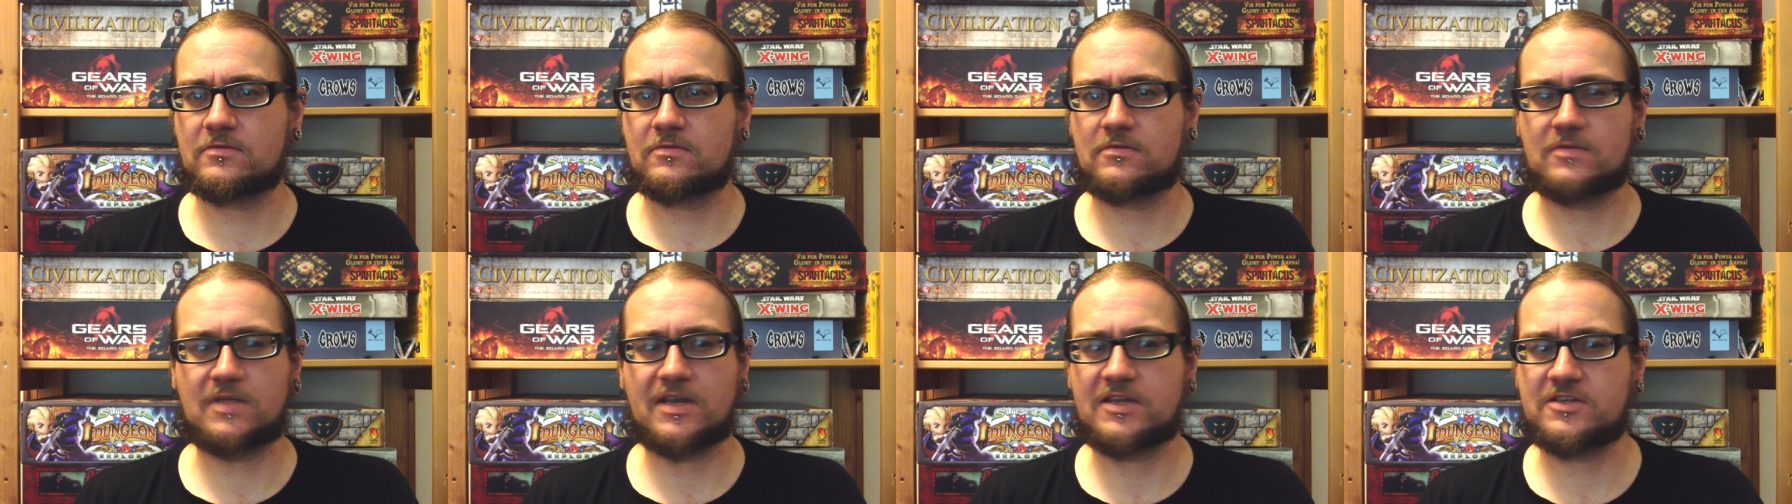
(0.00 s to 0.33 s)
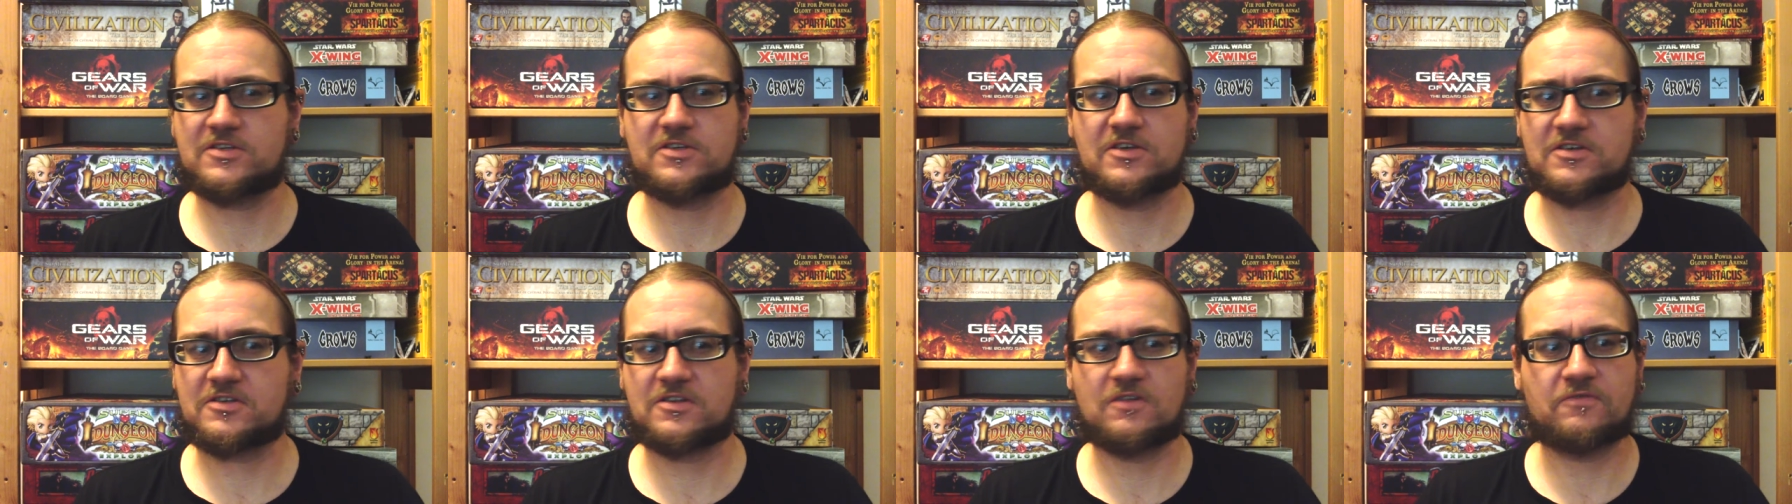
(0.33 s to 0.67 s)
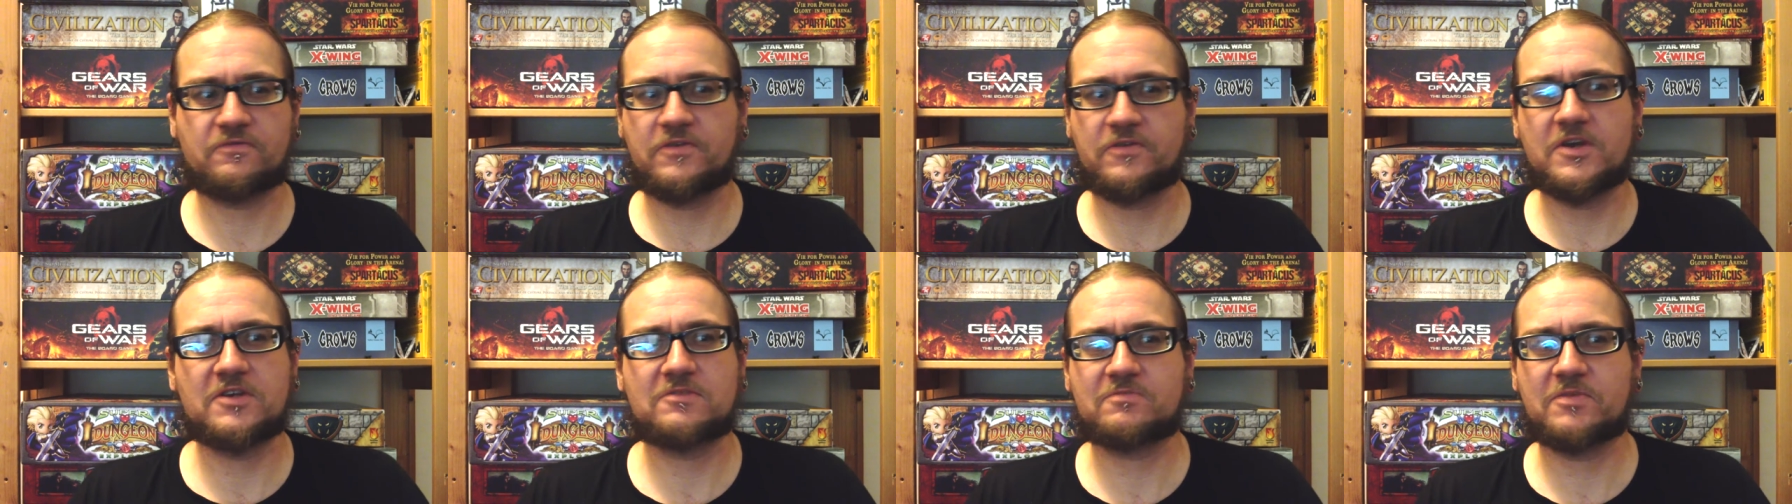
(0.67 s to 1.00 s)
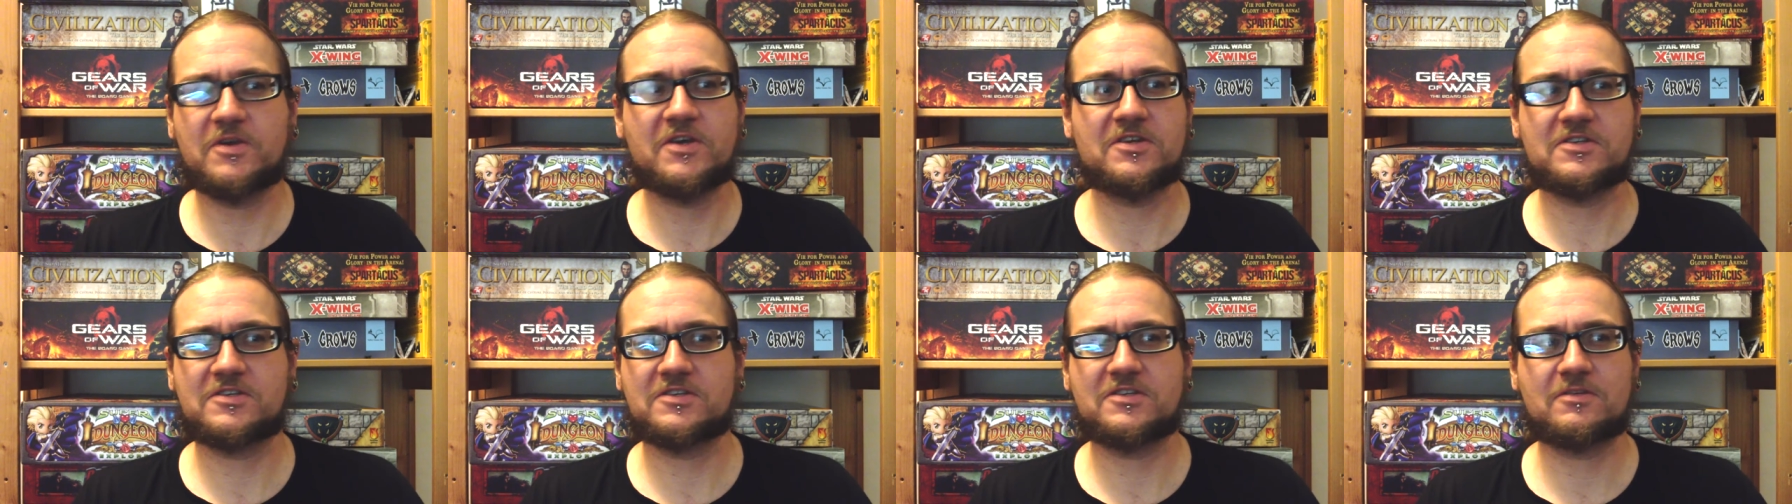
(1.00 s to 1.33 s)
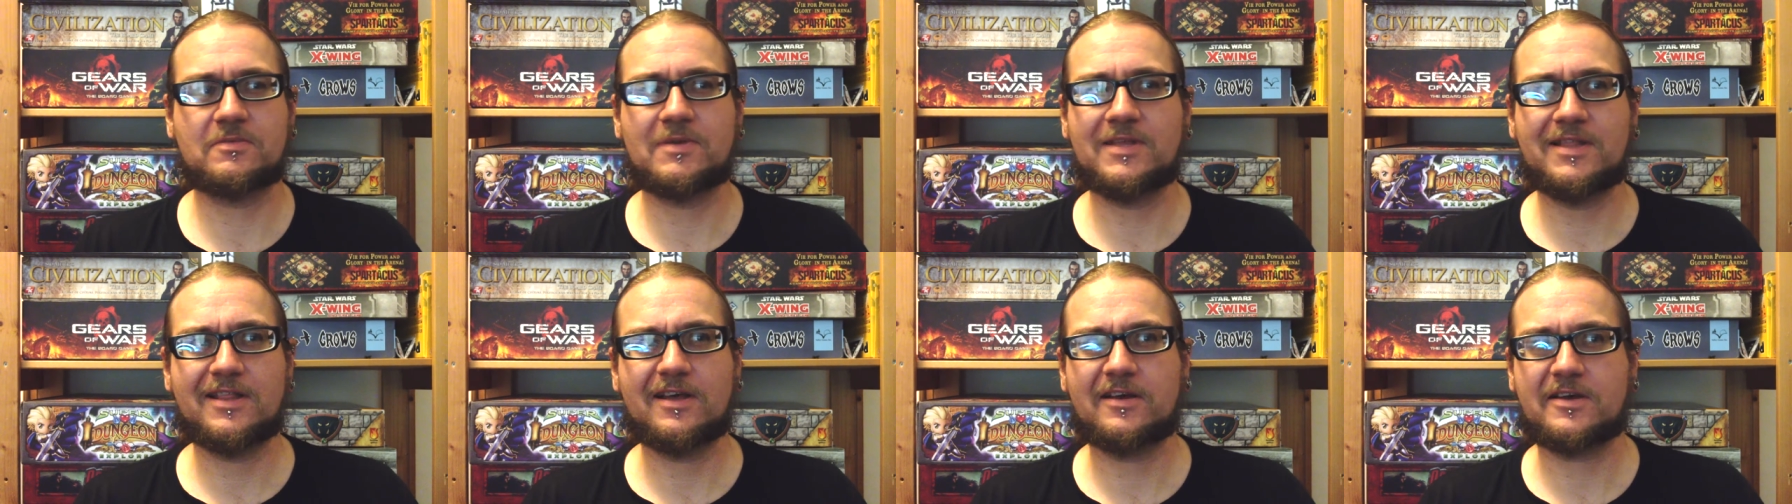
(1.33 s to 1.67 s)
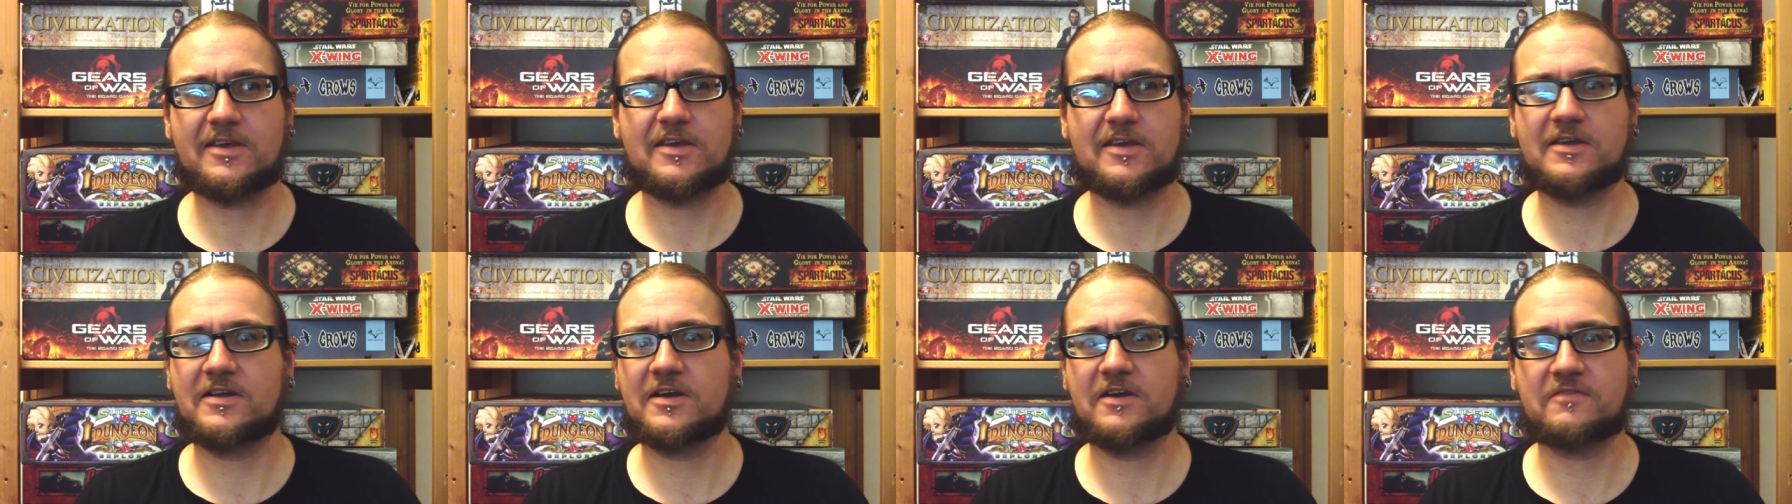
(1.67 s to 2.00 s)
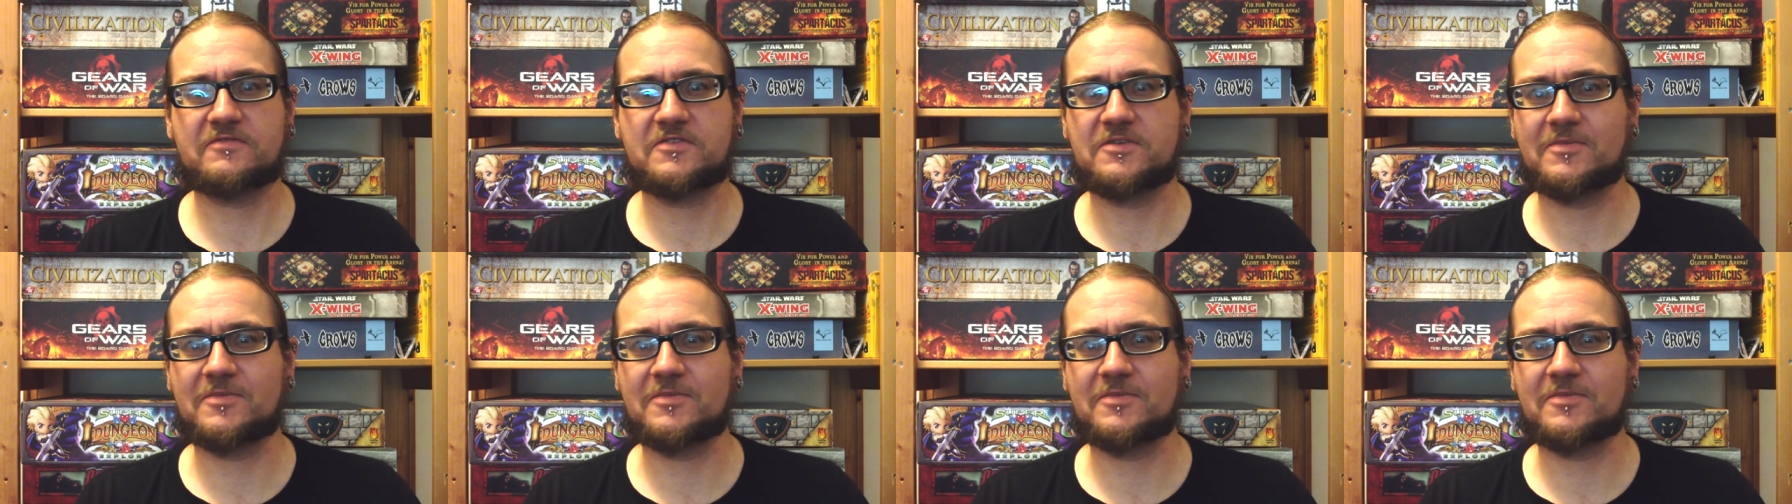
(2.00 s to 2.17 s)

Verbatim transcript: then it's just the first person to be lucky enough